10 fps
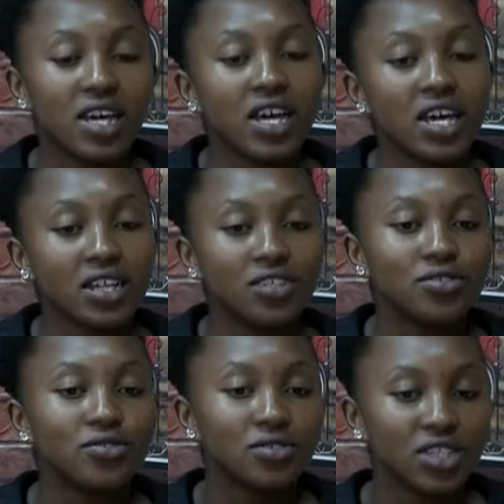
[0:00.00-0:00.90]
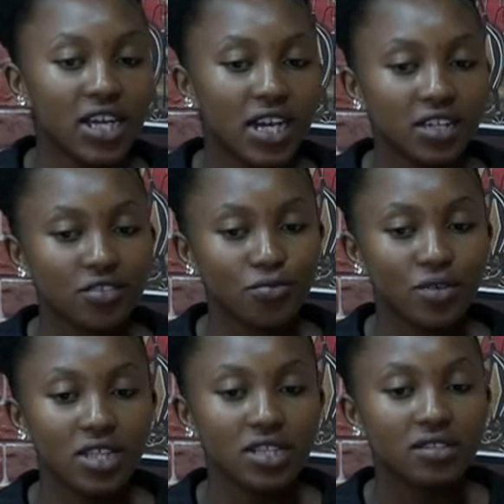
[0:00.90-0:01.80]
And you do realize
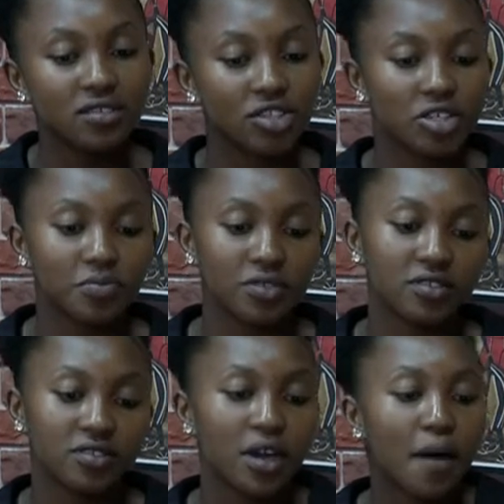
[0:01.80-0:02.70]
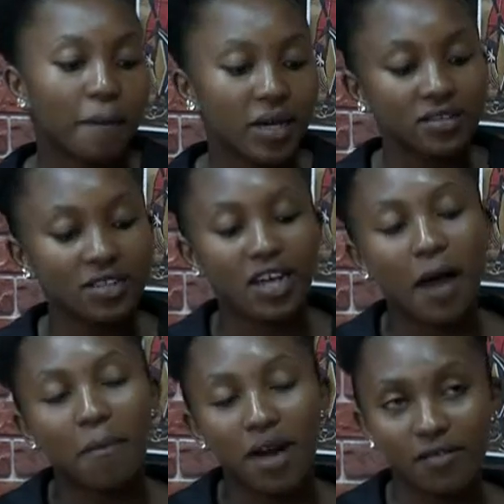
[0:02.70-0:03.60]
when this ship is passing
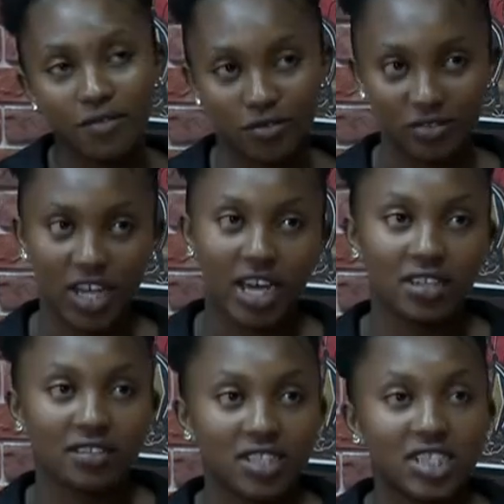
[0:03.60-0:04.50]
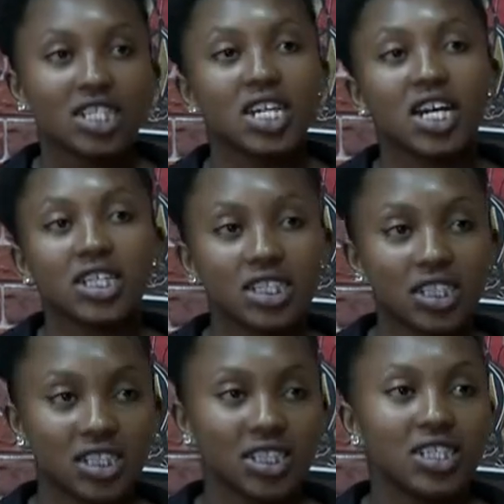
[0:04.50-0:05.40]
above those ice, it cracks.
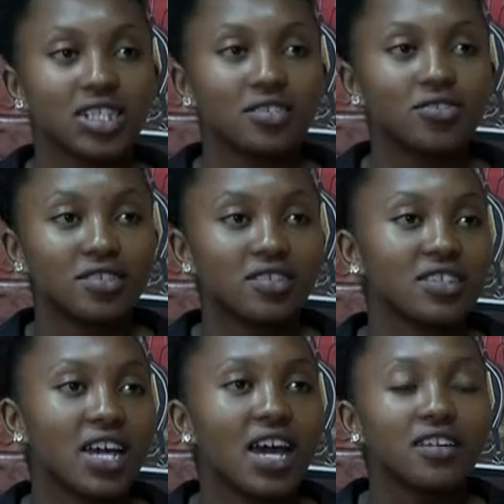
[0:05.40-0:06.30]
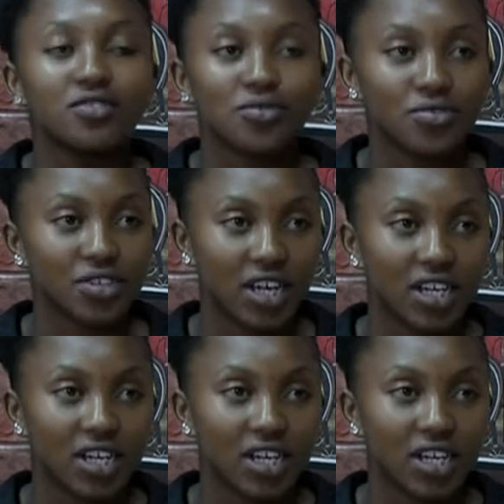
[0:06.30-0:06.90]
It causes the ice to crack.